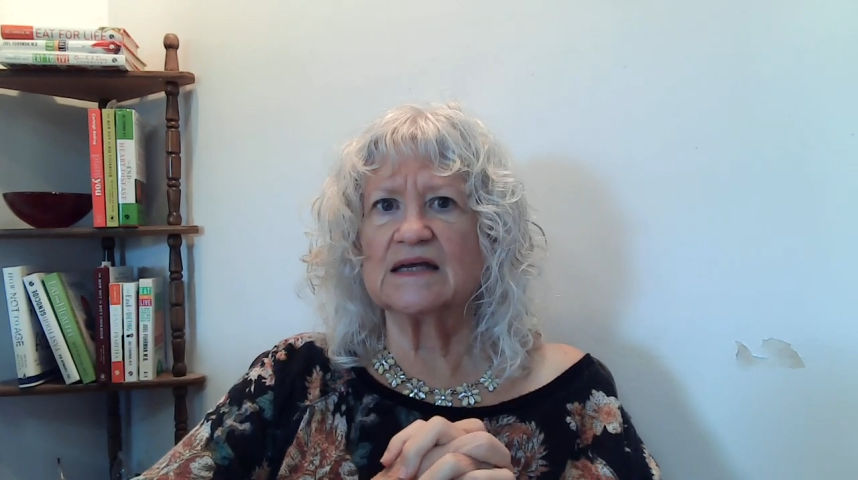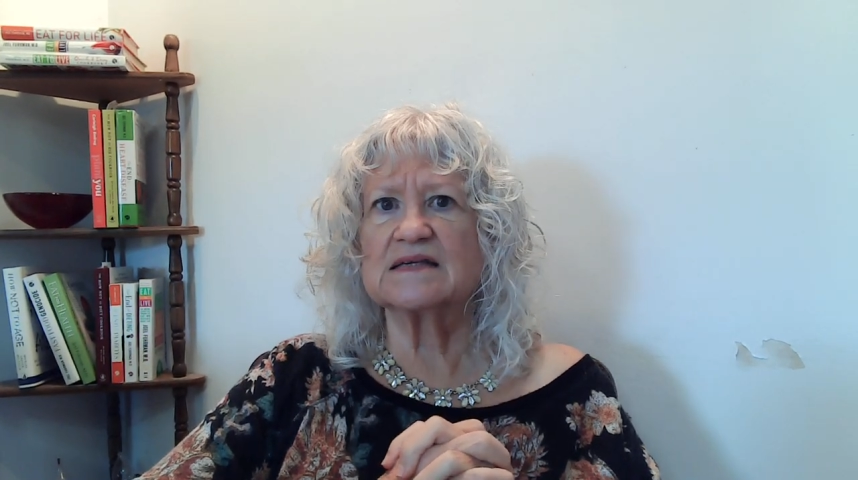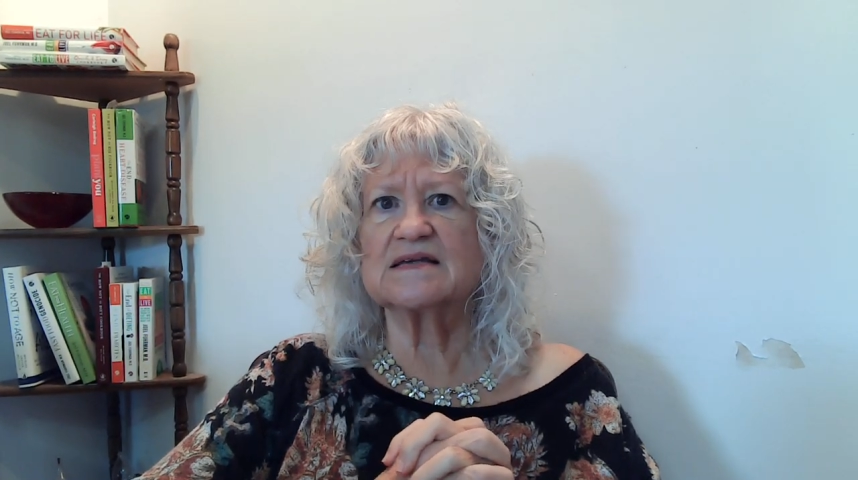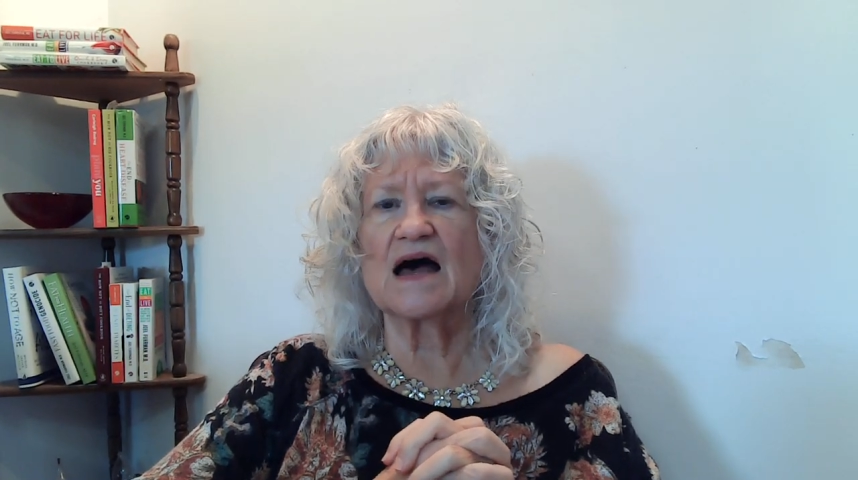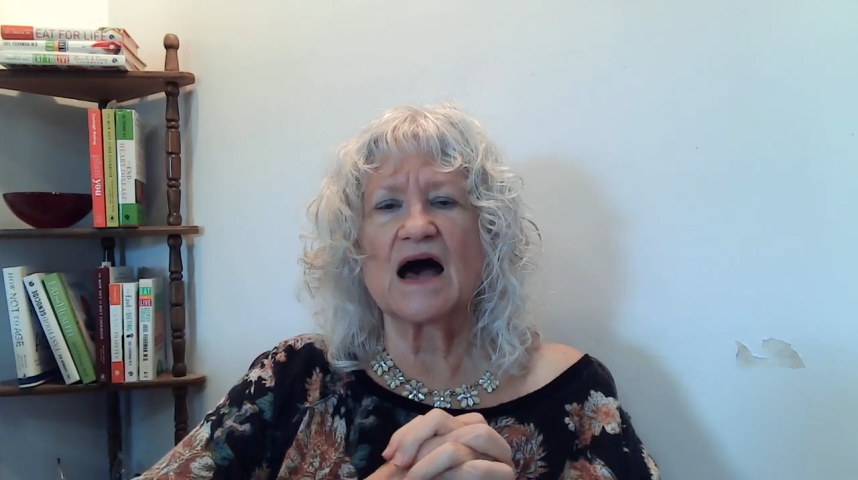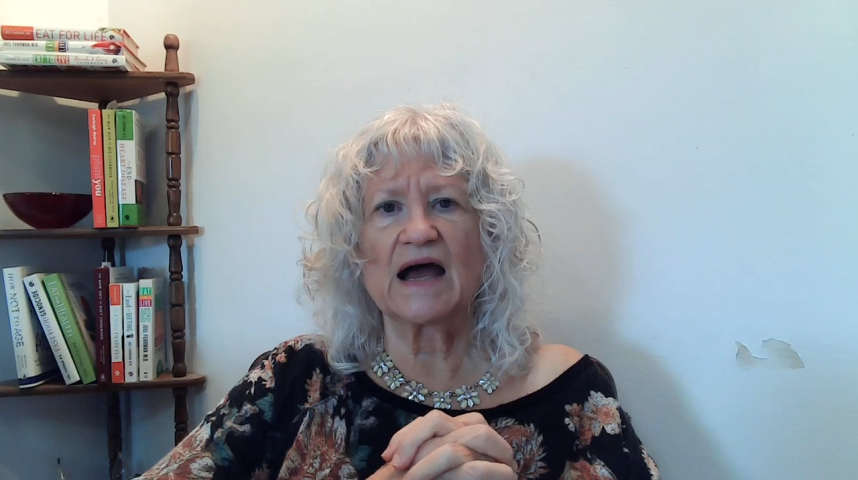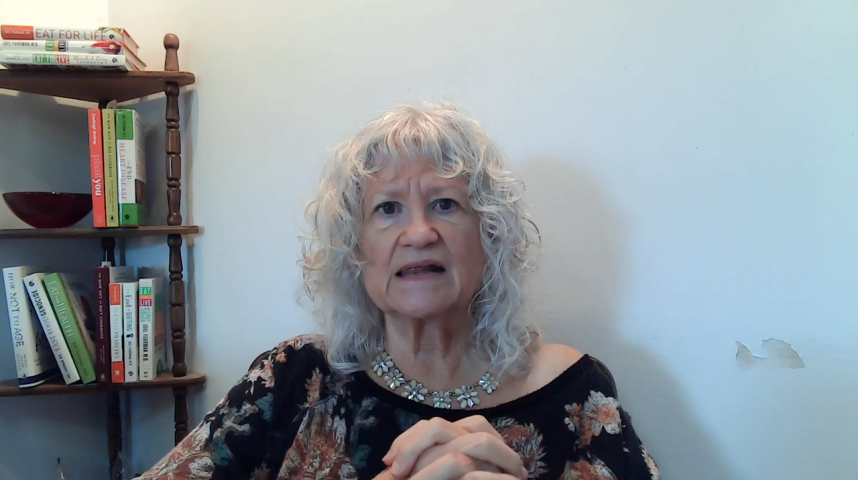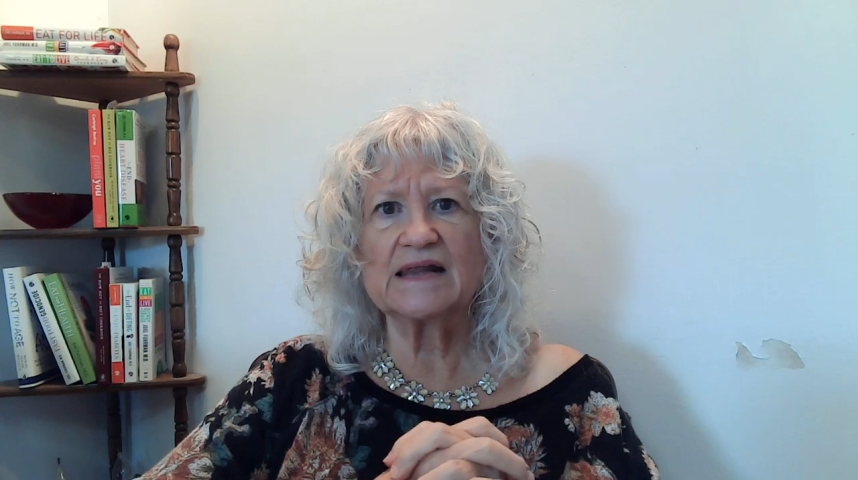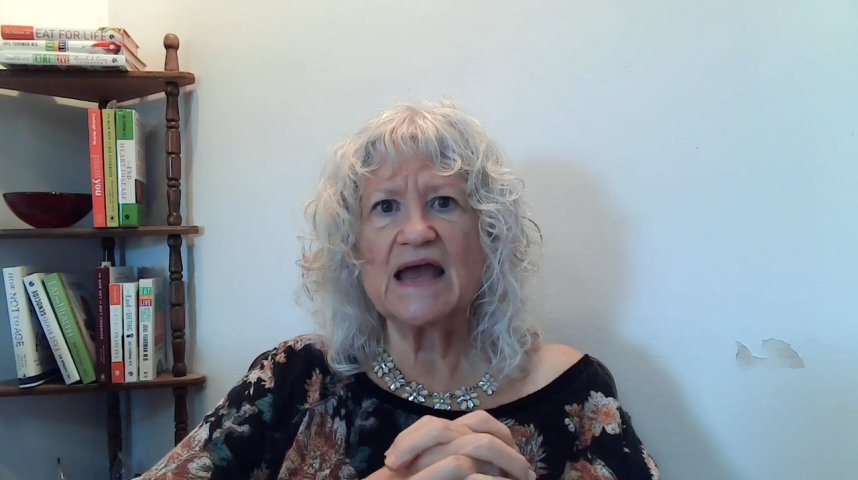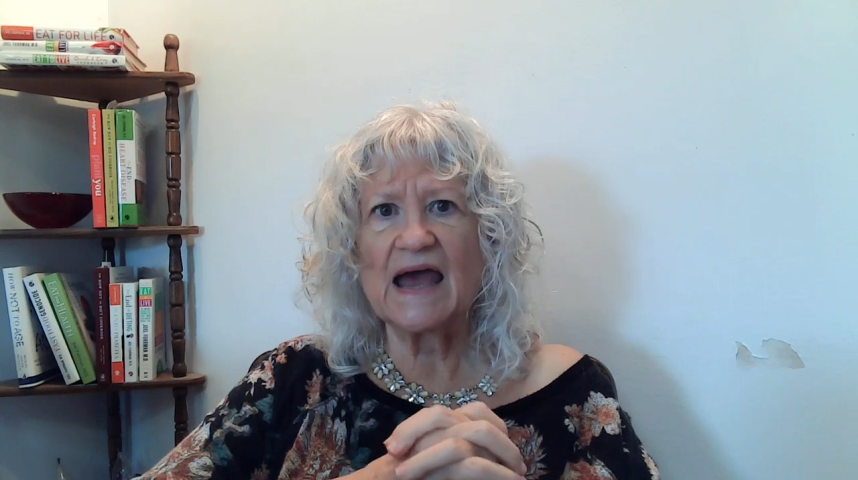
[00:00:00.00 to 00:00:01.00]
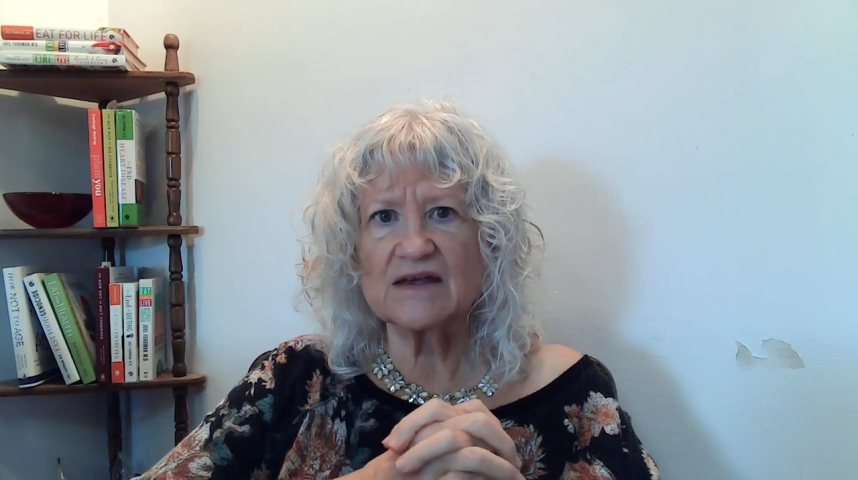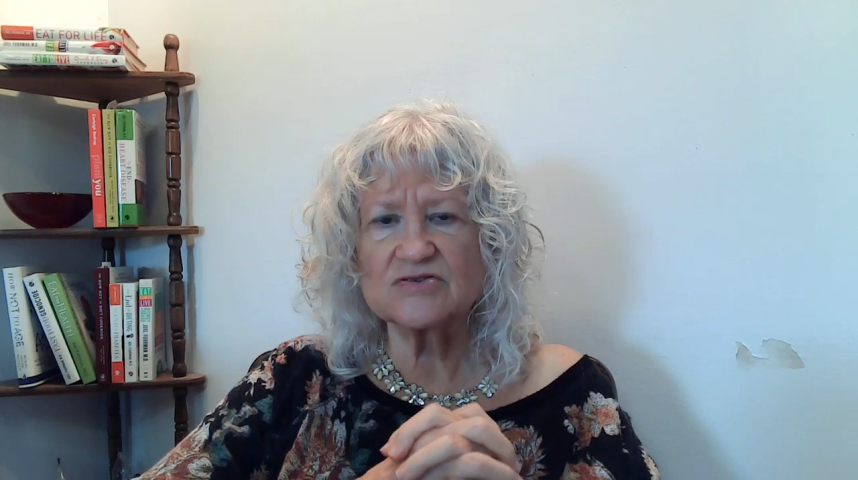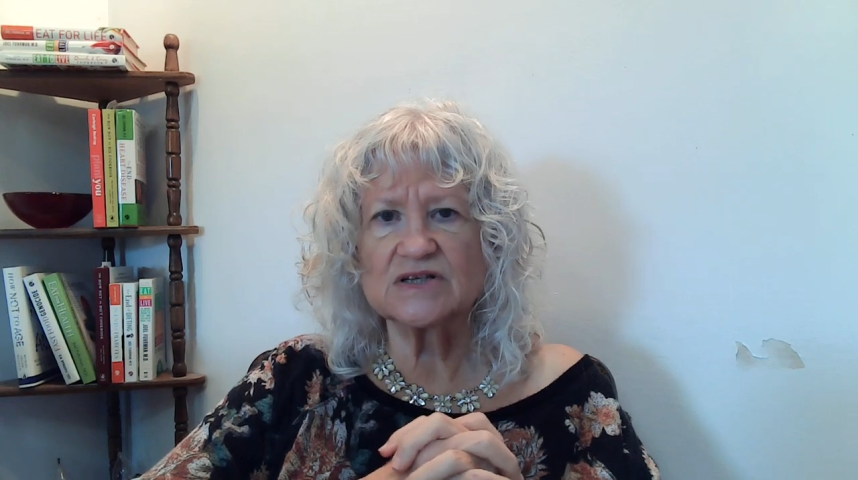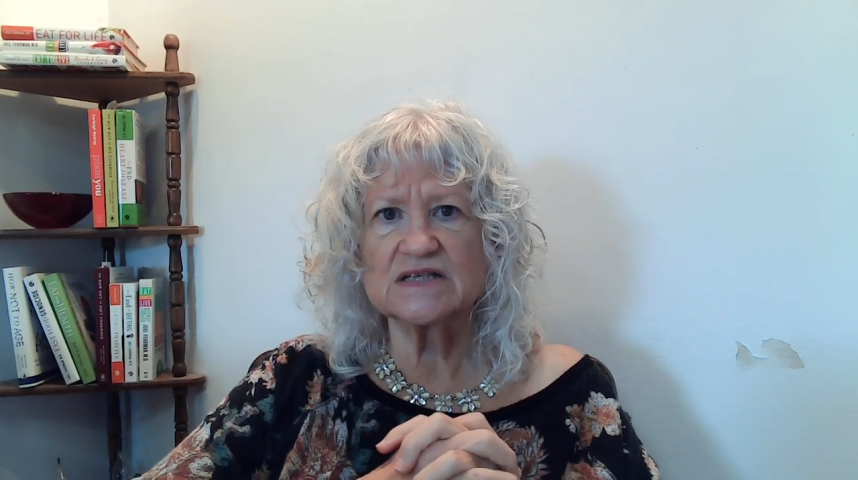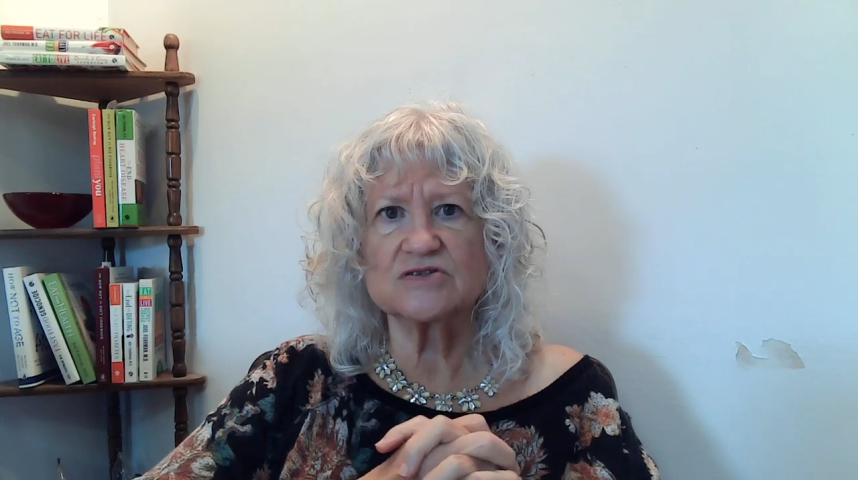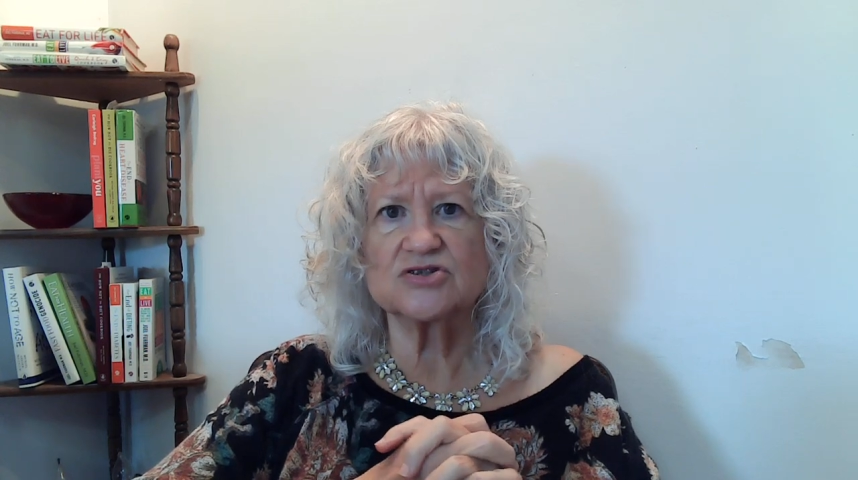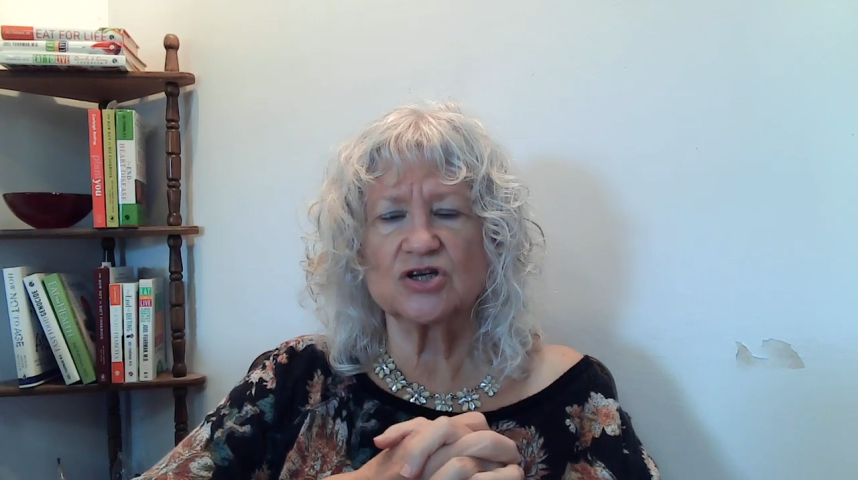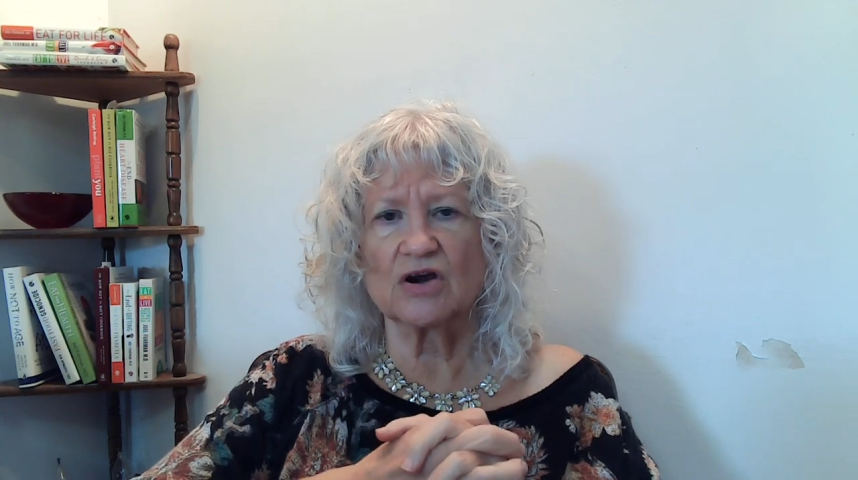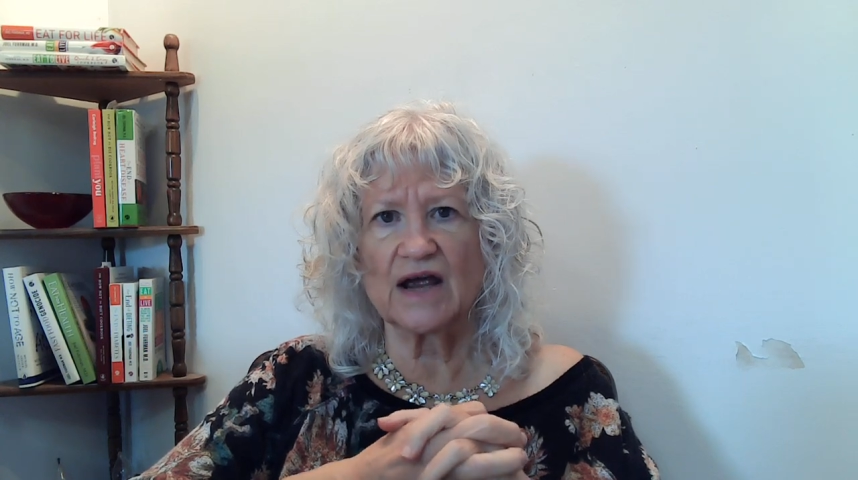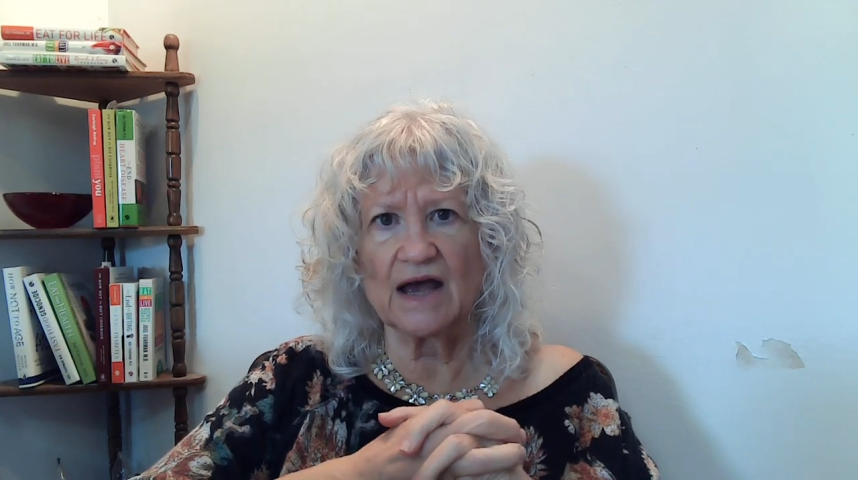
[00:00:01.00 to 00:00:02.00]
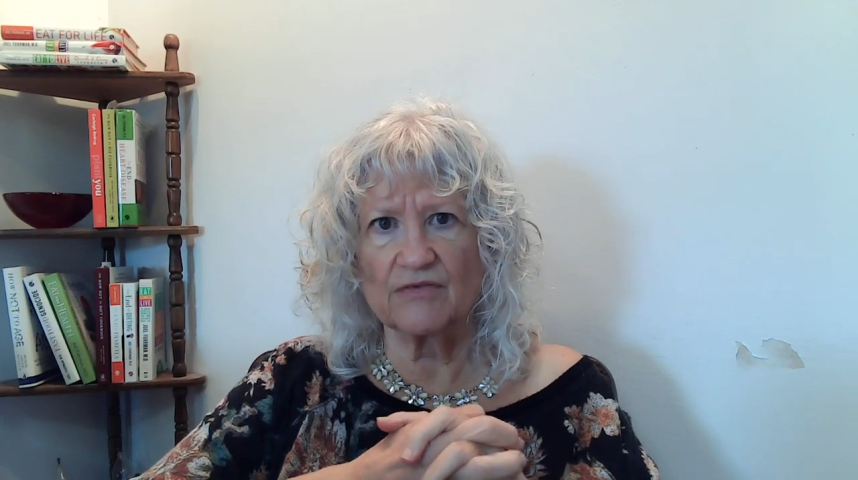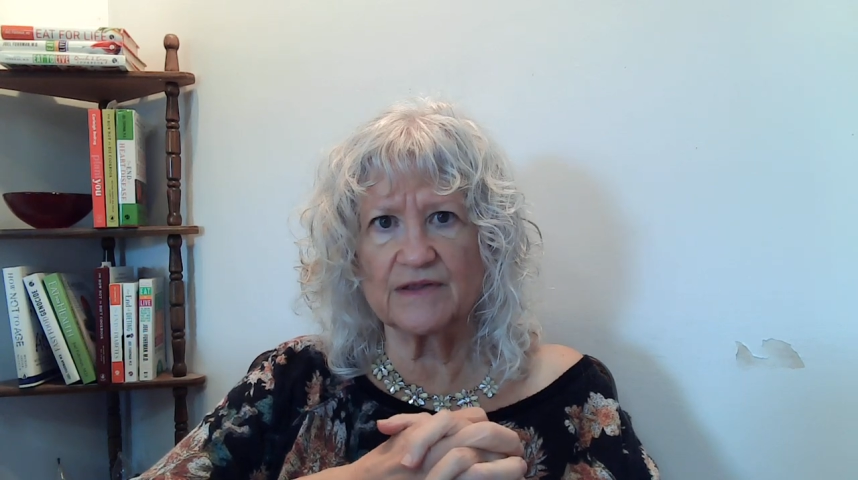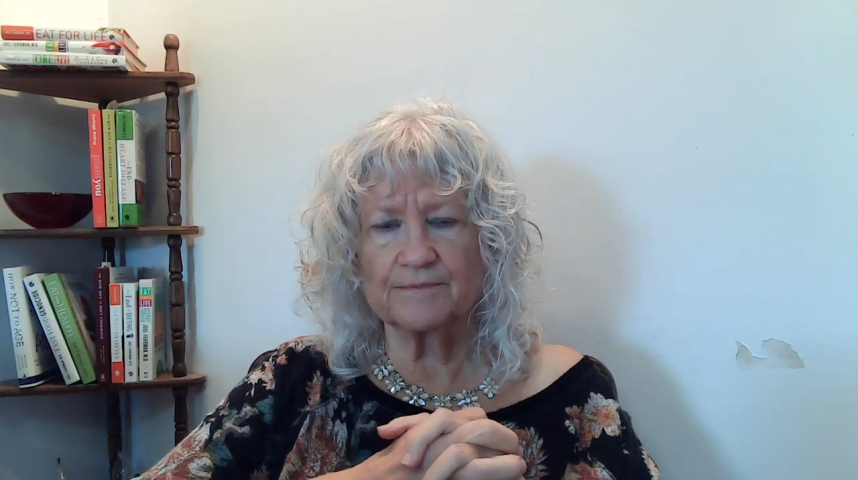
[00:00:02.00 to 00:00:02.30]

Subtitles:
is highly hazardous to your health.